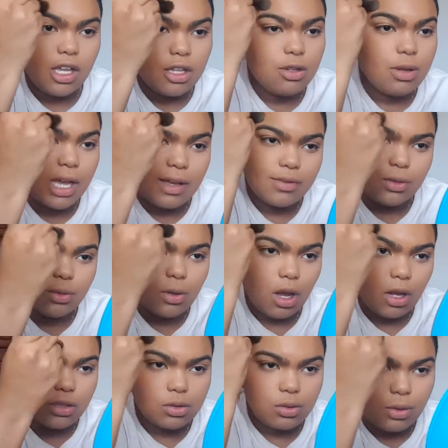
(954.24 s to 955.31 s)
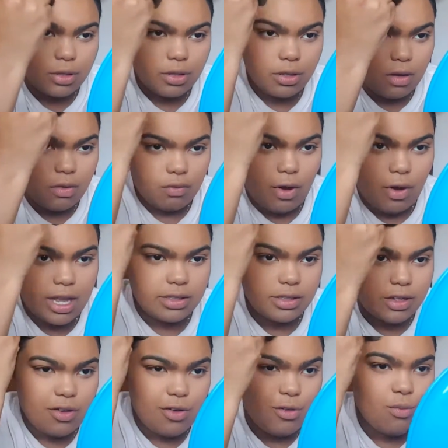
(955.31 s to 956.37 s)
you have to contour the rest
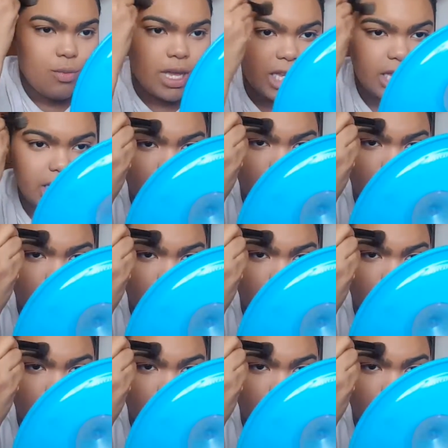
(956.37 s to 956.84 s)
to make it